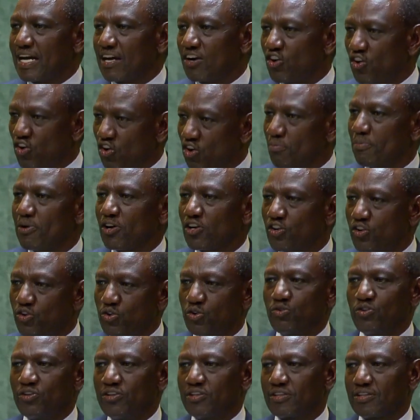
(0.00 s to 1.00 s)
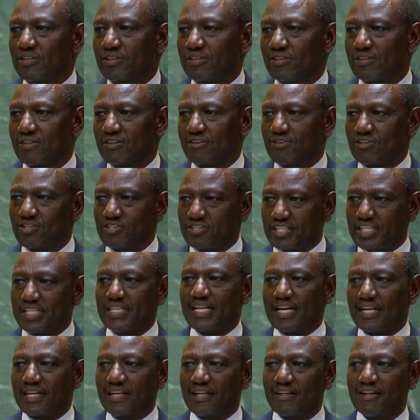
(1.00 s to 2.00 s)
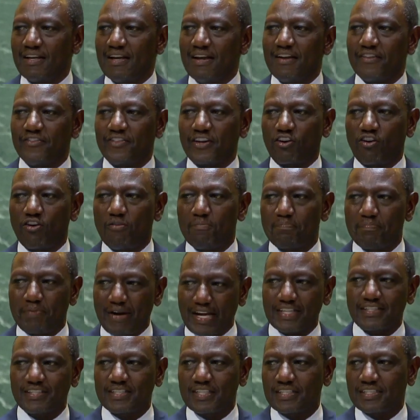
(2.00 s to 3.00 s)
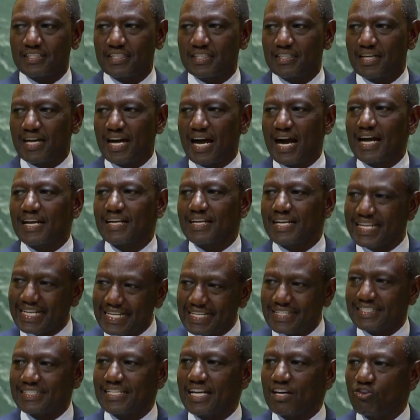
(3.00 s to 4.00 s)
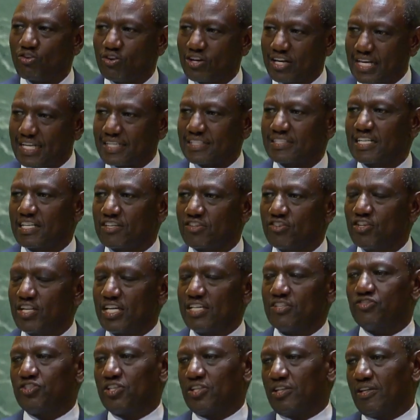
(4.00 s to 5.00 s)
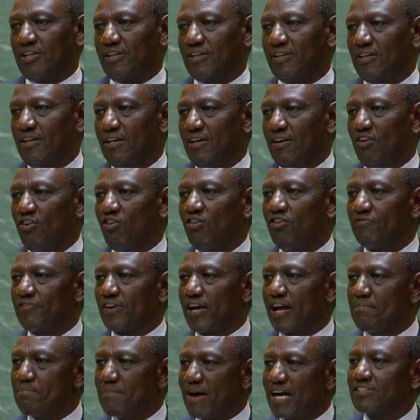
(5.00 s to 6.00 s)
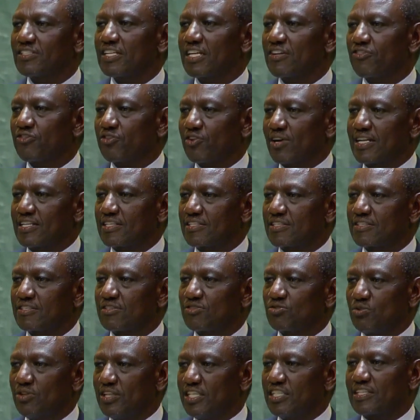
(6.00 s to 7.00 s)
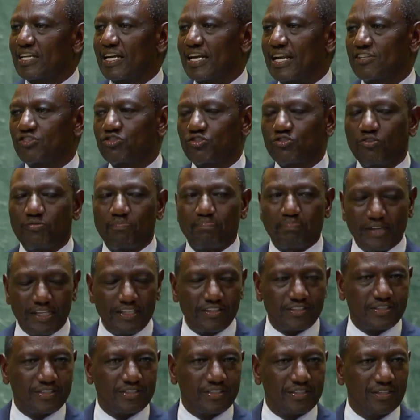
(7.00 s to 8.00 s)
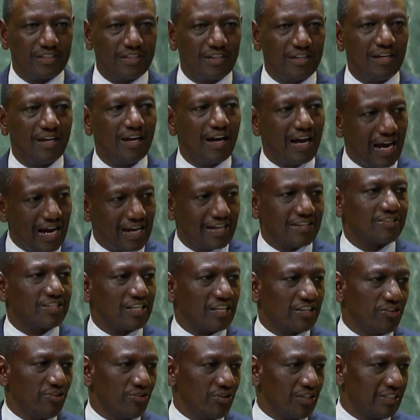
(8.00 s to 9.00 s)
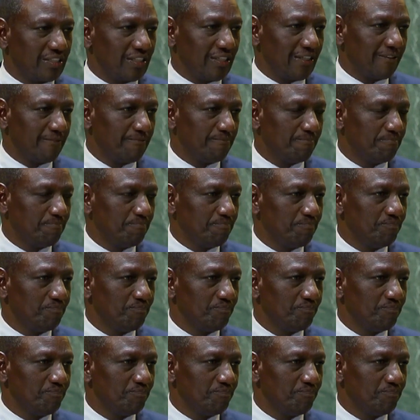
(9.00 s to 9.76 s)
but a global good, considering the complexity and interconnected nature of emerging threats to international peace and security.